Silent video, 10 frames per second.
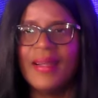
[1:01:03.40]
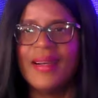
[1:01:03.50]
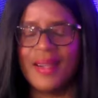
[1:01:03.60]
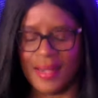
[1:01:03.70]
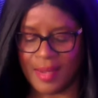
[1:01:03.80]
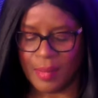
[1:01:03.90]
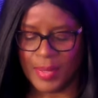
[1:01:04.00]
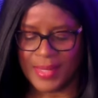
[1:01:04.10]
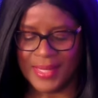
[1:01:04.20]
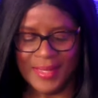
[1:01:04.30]
And I
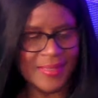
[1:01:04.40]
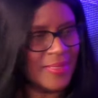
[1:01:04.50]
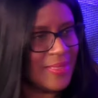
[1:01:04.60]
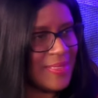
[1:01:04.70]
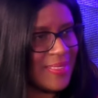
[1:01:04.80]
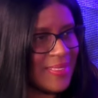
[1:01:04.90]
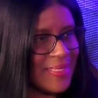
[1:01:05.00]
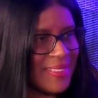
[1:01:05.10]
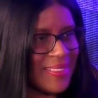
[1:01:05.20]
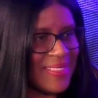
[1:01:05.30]
pray God will give you
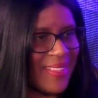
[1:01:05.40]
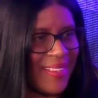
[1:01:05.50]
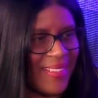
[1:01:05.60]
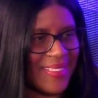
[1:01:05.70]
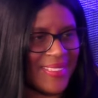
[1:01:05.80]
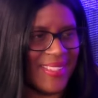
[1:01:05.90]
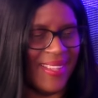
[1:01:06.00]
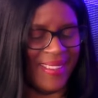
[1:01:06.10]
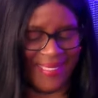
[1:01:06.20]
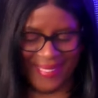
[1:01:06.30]
understanding.
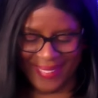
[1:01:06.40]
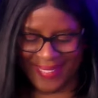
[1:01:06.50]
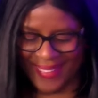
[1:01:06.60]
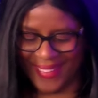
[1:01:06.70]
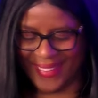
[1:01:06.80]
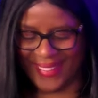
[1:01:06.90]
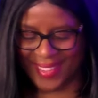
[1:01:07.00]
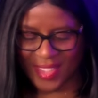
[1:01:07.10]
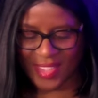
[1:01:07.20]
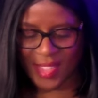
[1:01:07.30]
Yes.
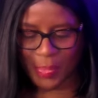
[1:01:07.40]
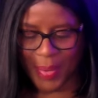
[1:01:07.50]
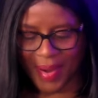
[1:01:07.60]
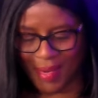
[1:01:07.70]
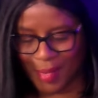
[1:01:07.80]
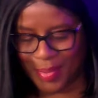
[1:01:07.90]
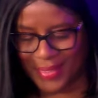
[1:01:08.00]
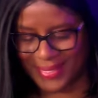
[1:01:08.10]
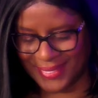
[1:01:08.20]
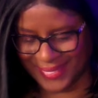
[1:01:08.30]
This is
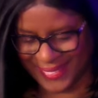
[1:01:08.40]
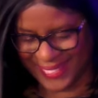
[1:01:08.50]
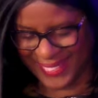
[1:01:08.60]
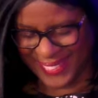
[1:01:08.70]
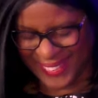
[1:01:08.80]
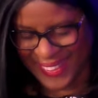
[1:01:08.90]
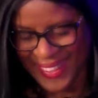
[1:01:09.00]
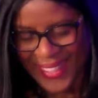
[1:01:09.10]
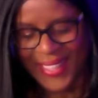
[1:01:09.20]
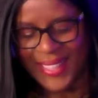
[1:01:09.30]
powerful.
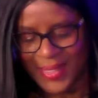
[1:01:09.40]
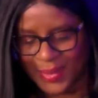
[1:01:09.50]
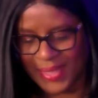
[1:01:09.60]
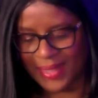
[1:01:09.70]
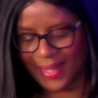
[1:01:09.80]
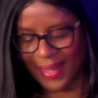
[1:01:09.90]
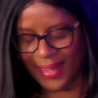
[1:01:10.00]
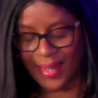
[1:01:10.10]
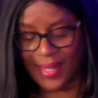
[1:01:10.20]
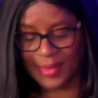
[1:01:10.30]
We
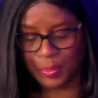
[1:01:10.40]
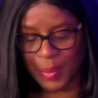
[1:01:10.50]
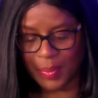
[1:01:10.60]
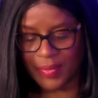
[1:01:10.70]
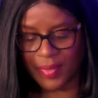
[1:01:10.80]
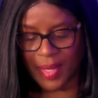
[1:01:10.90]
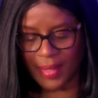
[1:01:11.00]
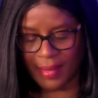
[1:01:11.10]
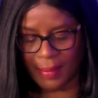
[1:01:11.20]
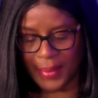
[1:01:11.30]
thank God. People Amen. Of
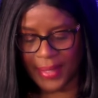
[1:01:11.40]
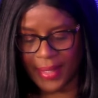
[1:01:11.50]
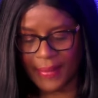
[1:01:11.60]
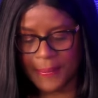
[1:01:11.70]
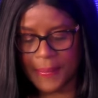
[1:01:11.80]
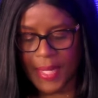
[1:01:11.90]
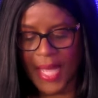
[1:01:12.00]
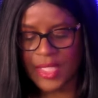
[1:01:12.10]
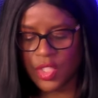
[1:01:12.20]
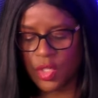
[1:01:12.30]
God, come on in.
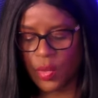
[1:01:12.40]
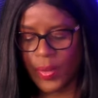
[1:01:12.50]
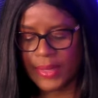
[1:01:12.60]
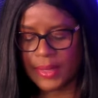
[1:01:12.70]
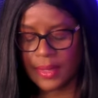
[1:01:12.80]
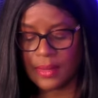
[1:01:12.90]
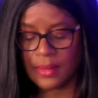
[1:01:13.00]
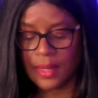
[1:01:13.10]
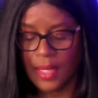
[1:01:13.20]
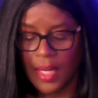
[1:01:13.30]
Ask your
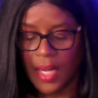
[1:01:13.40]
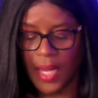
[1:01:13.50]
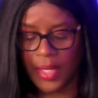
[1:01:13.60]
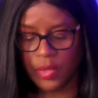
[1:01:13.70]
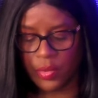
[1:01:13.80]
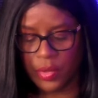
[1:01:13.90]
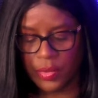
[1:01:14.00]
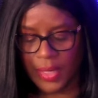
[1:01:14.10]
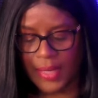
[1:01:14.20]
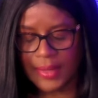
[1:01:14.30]
questions. I know you
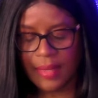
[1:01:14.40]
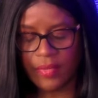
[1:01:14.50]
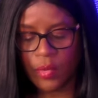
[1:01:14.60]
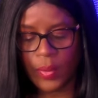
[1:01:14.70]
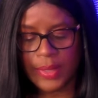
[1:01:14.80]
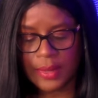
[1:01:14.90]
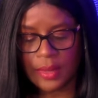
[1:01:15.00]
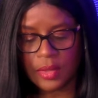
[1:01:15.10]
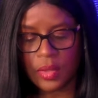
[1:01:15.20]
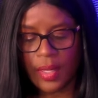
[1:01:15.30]
guys have
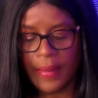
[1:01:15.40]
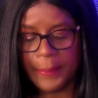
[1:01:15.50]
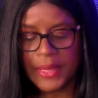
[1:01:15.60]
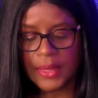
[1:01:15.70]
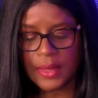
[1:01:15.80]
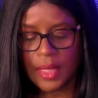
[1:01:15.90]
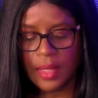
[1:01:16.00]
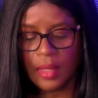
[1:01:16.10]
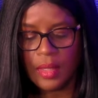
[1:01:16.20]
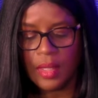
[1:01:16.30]
questions, so let me
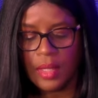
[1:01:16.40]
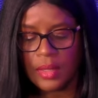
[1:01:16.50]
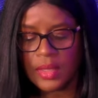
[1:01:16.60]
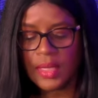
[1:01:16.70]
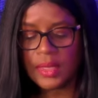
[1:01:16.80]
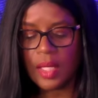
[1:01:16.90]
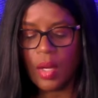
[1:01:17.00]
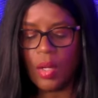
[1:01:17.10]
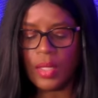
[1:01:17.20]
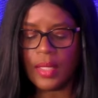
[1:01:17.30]
see. Sister
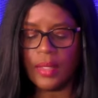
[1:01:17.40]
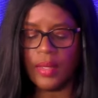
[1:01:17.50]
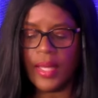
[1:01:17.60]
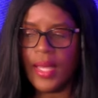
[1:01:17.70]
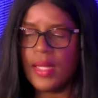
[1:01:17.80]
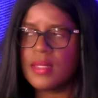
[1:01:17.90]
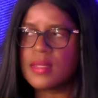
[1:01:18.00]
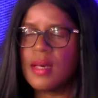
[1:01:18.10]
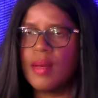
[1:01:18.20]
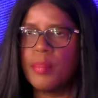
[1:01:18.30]
Olga, your hand is
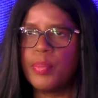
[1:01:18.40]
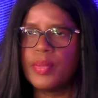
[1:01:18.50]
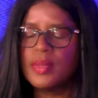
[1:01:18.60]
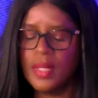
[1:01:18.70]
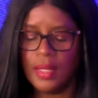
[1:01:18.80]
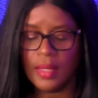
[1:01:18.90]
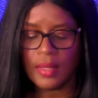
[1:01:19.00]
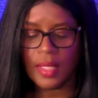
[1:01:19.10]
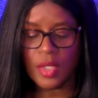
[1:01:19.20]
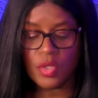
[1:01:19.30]
up.
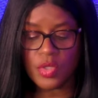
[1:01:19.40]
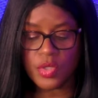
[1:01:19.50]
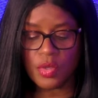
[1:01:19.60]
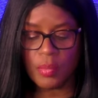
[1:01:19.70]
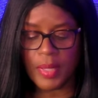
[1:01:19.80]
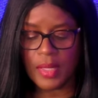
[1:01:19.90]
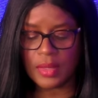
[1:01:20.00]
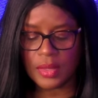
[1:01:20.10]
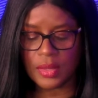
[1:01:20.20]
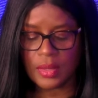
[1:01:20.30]
Thank you so much.